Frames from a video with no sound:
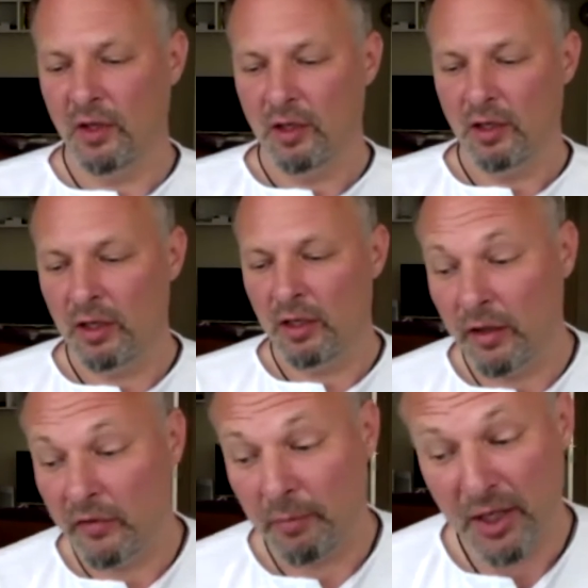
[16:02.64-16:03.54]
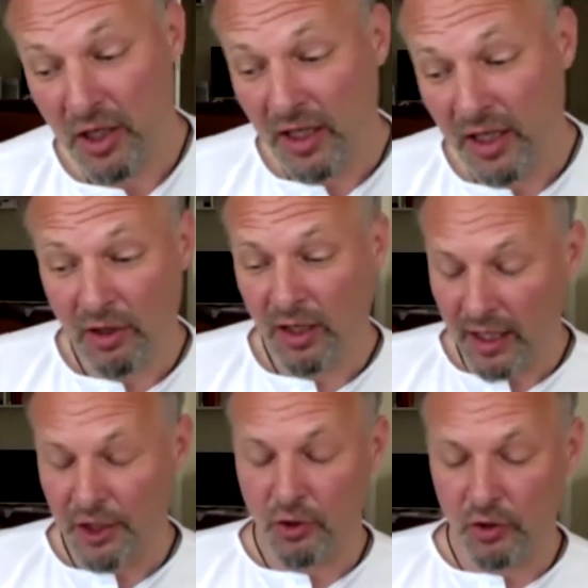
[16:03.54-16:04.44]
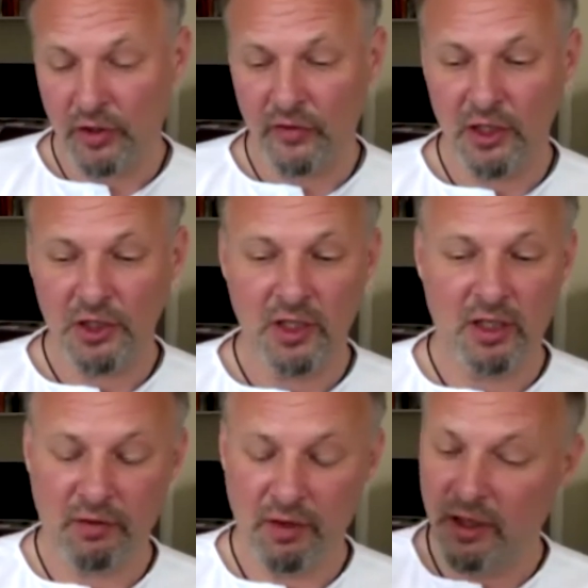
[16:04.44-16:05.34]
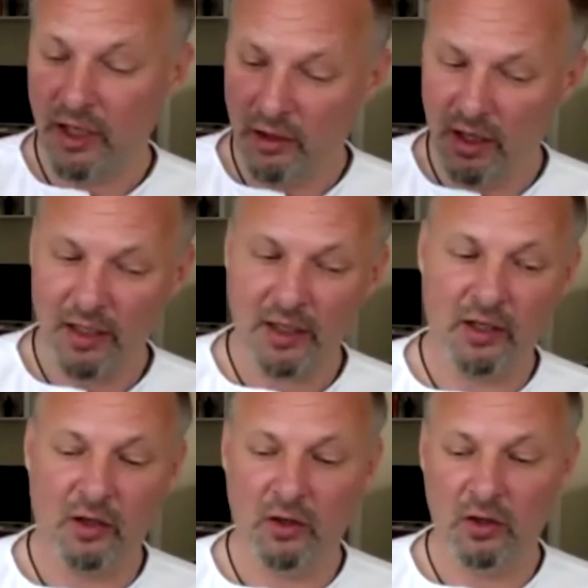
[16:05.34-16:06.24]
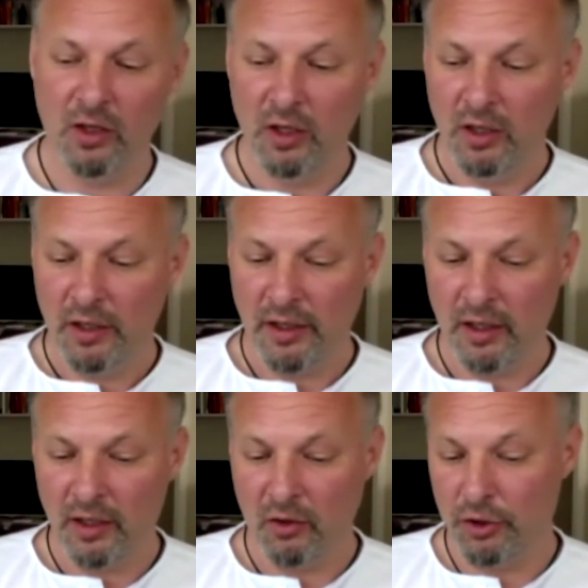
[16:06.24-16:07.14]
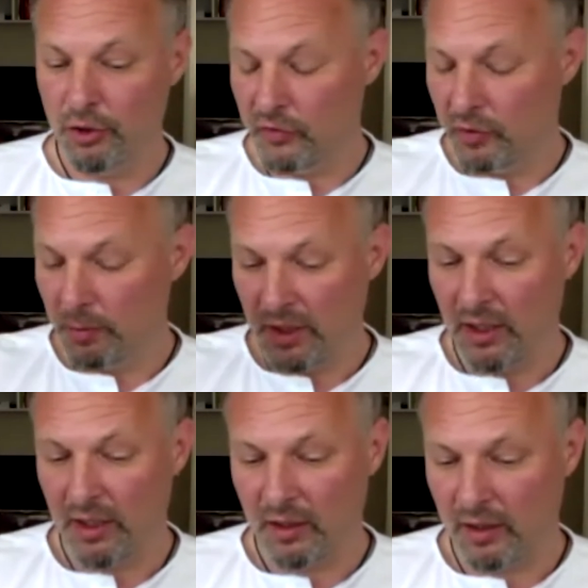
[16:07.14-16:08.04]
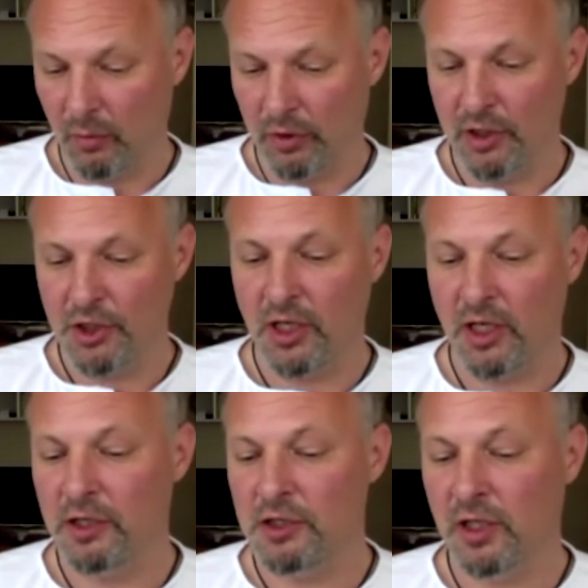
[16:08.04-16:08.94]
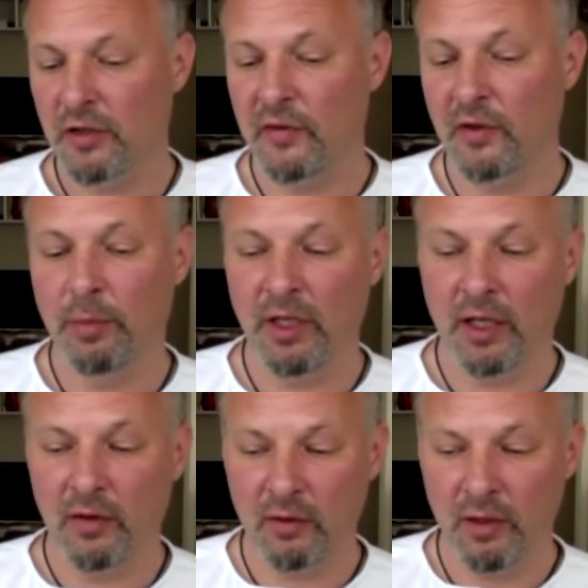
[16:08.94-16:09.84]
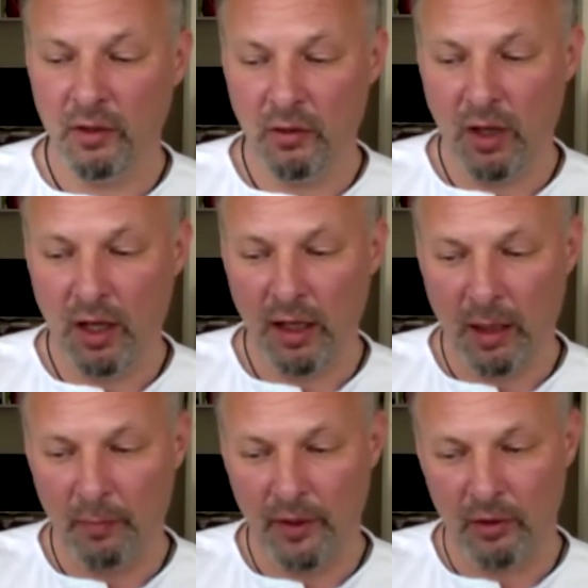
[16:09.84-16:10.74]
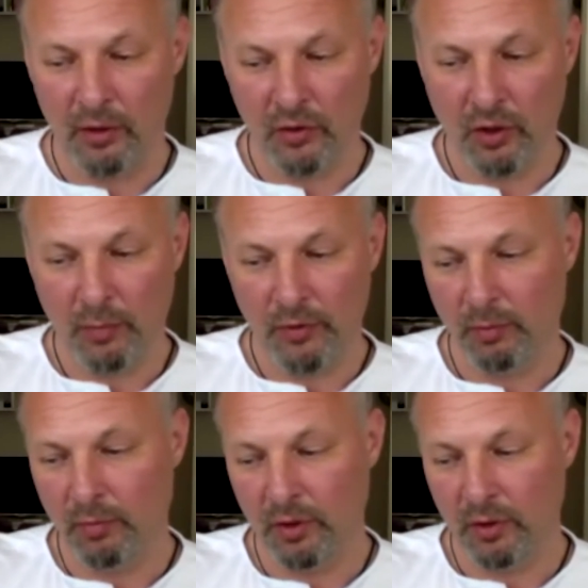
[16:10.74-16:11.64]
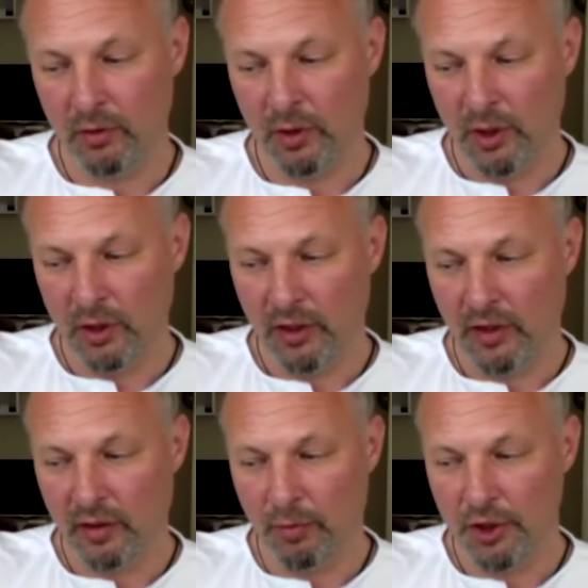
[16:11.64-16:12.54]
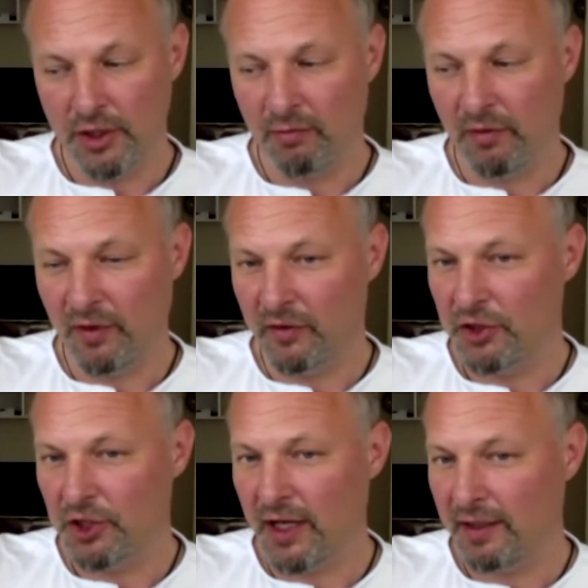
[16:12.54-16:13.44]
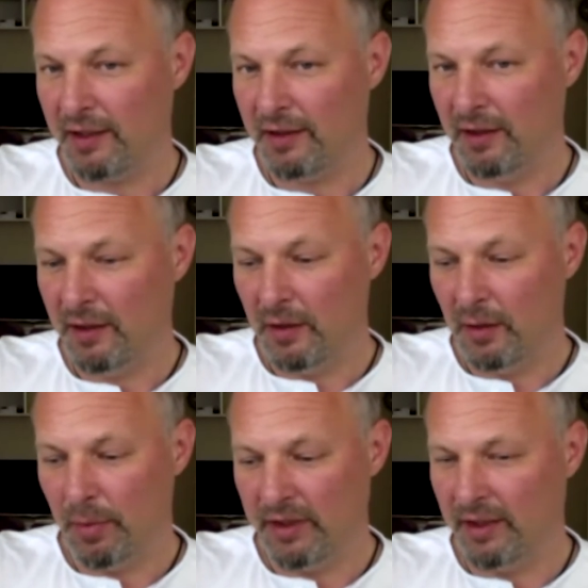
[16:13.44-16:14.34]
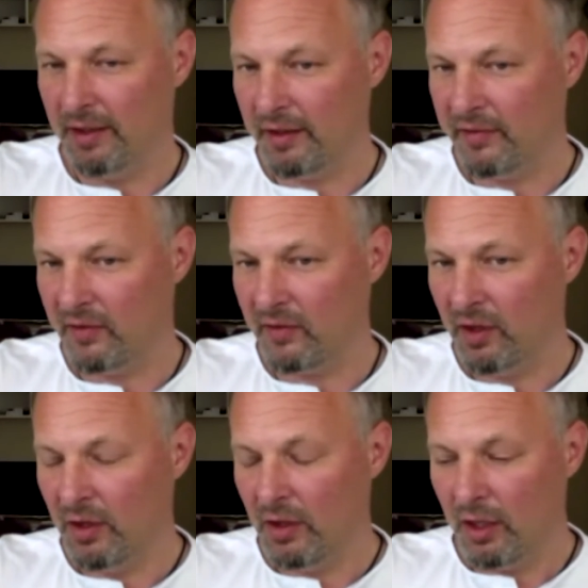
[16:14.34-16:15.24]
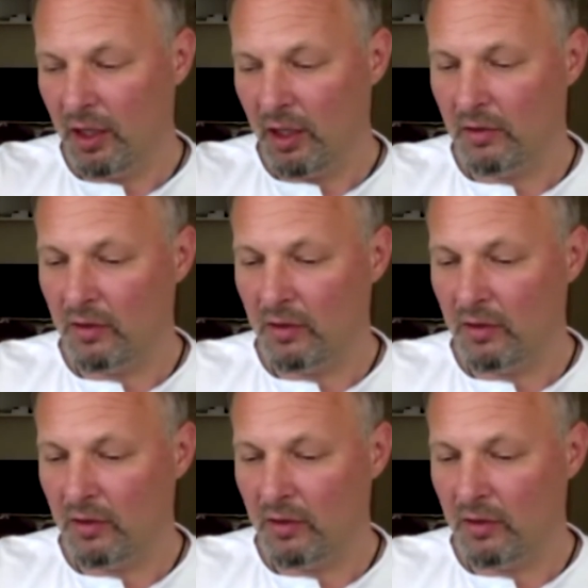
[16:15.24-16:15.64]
especially in very large organizations that are very hierarchical, or used to be, and they want to change. It can still be that, you know, up there on the top, you get the impression everything's shiny, but then it isn't. And